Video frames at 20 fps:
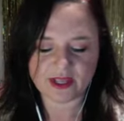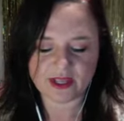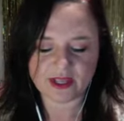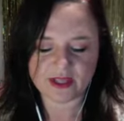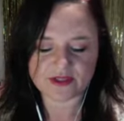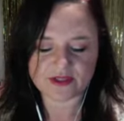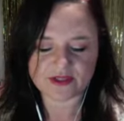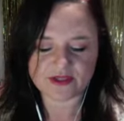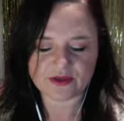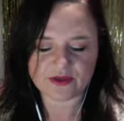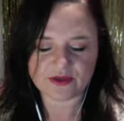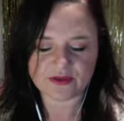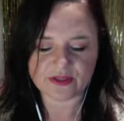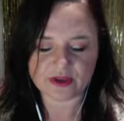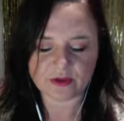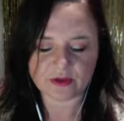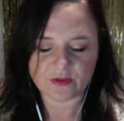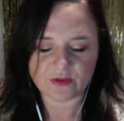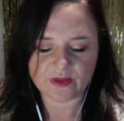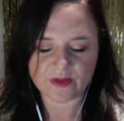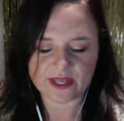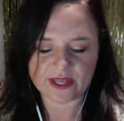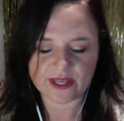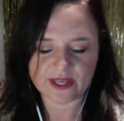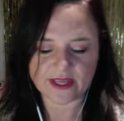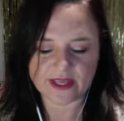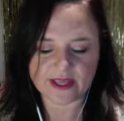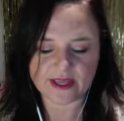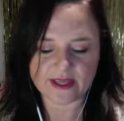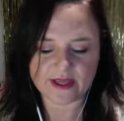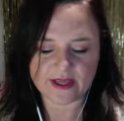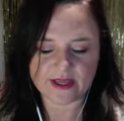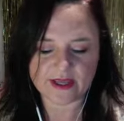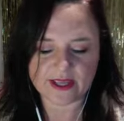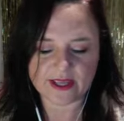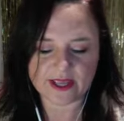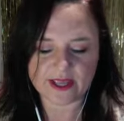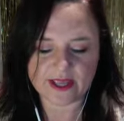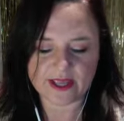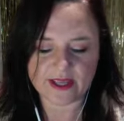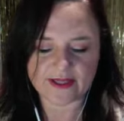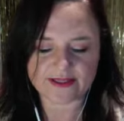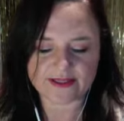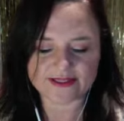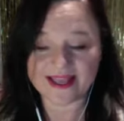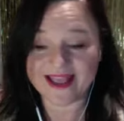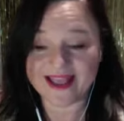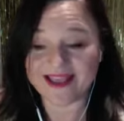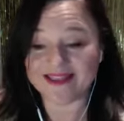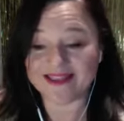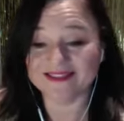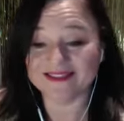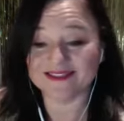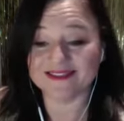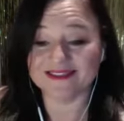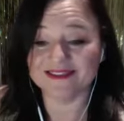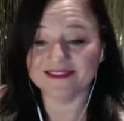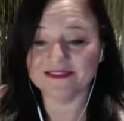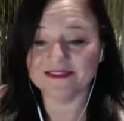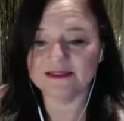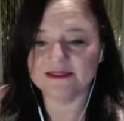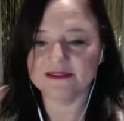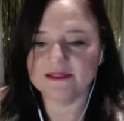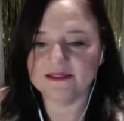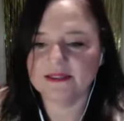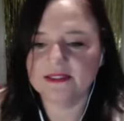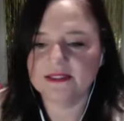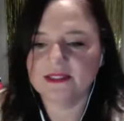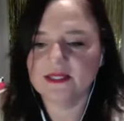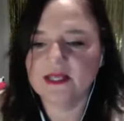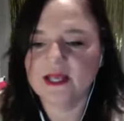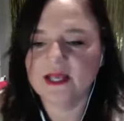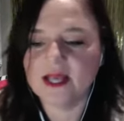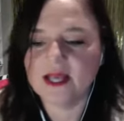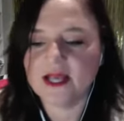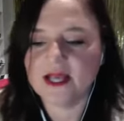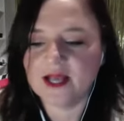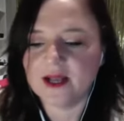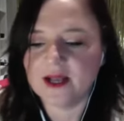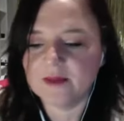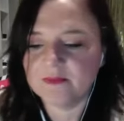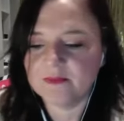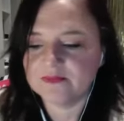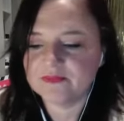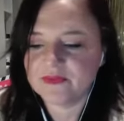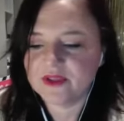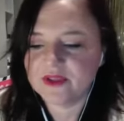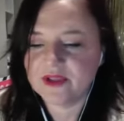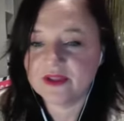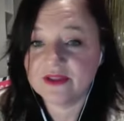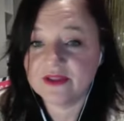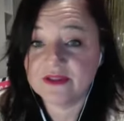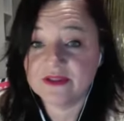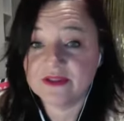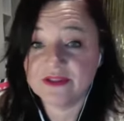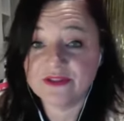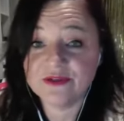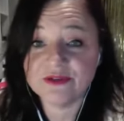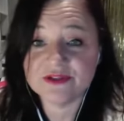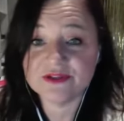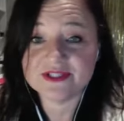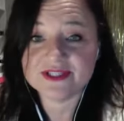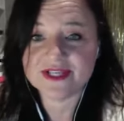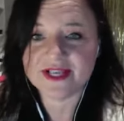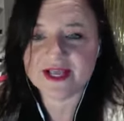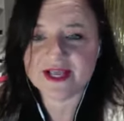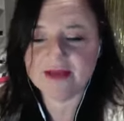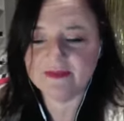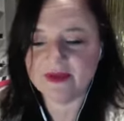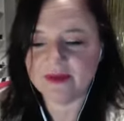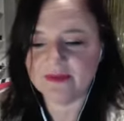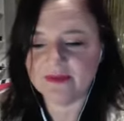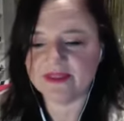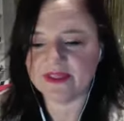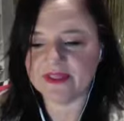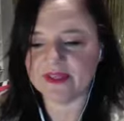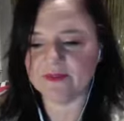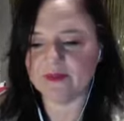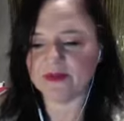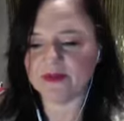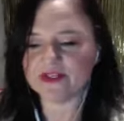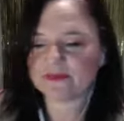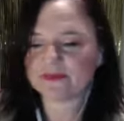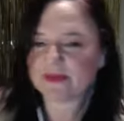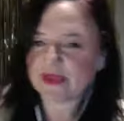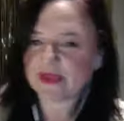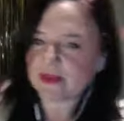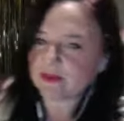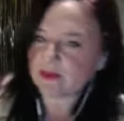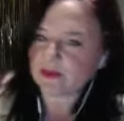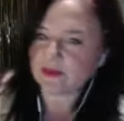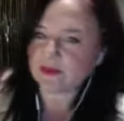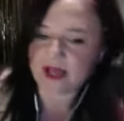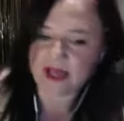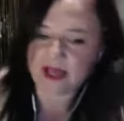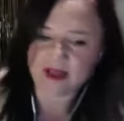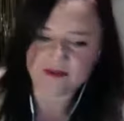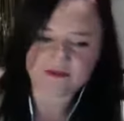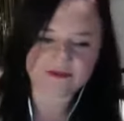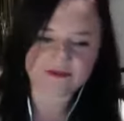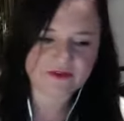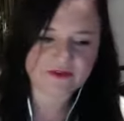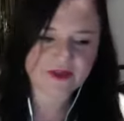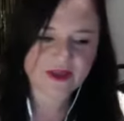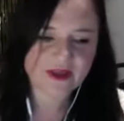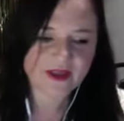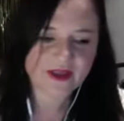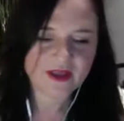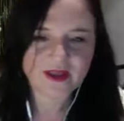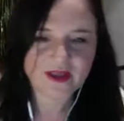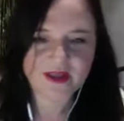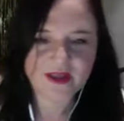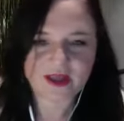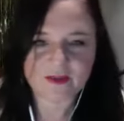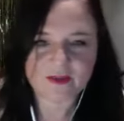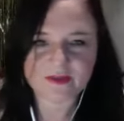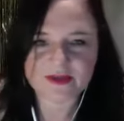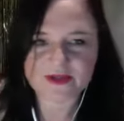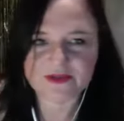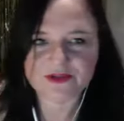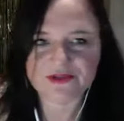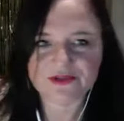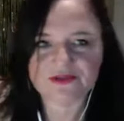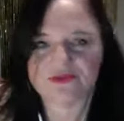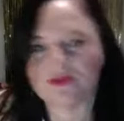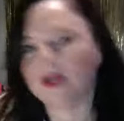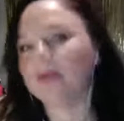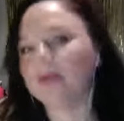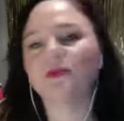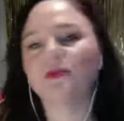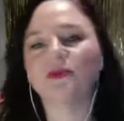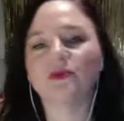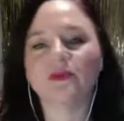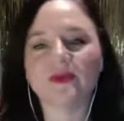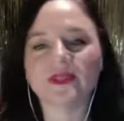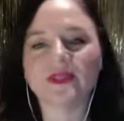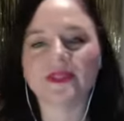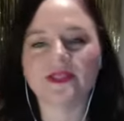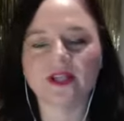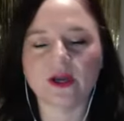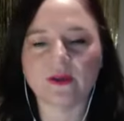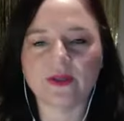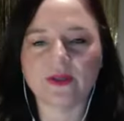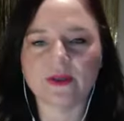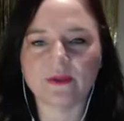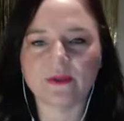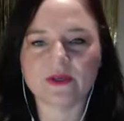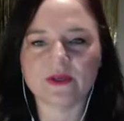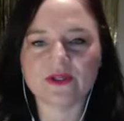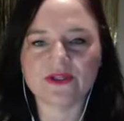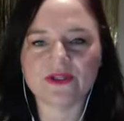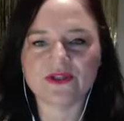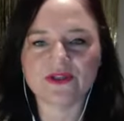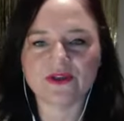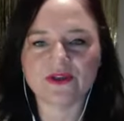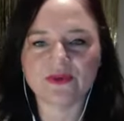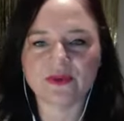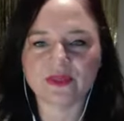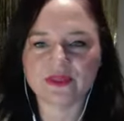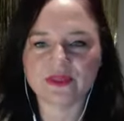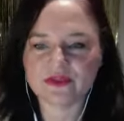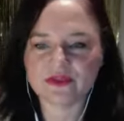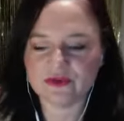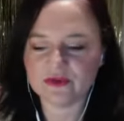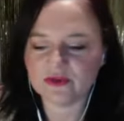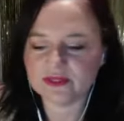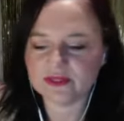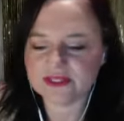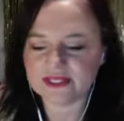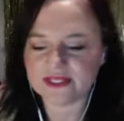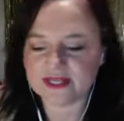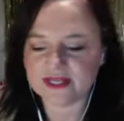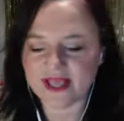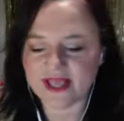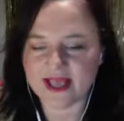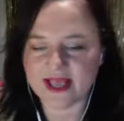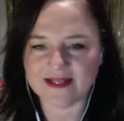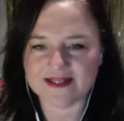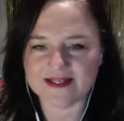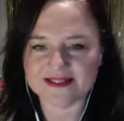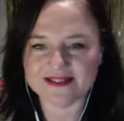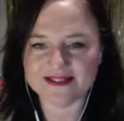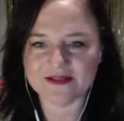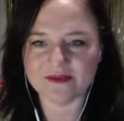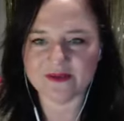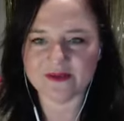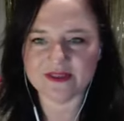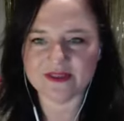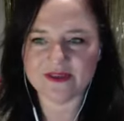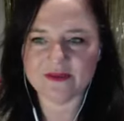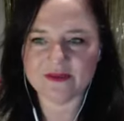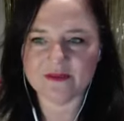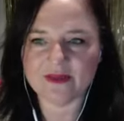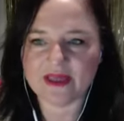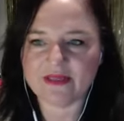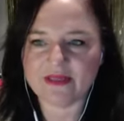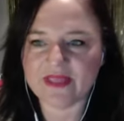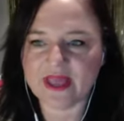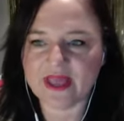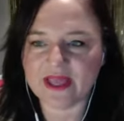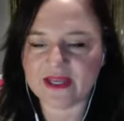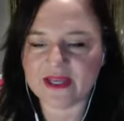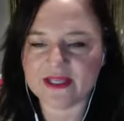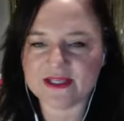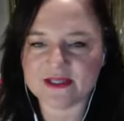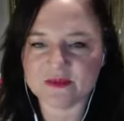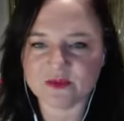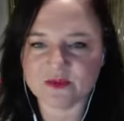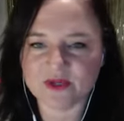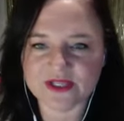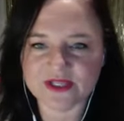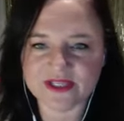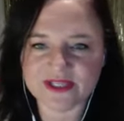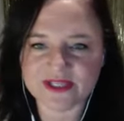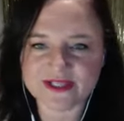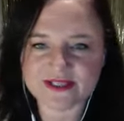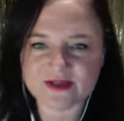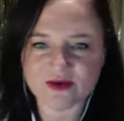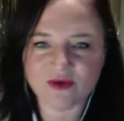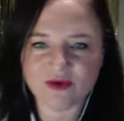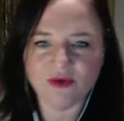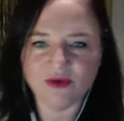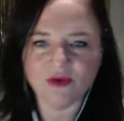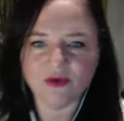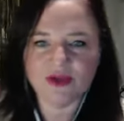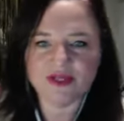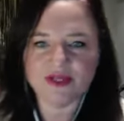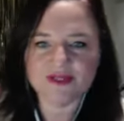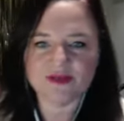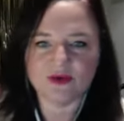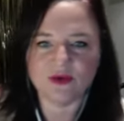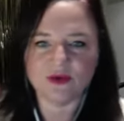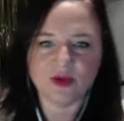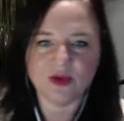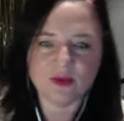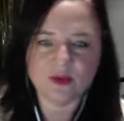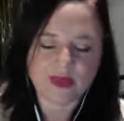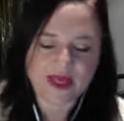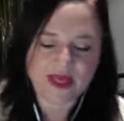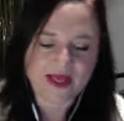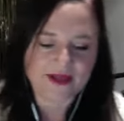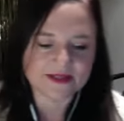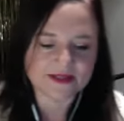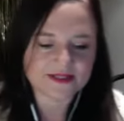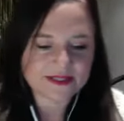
so that we can tackle thoughts that come up. I think most people have a bit of trouble with knowing what to do with thoughts and how to deal with them, and that is what this call is all about.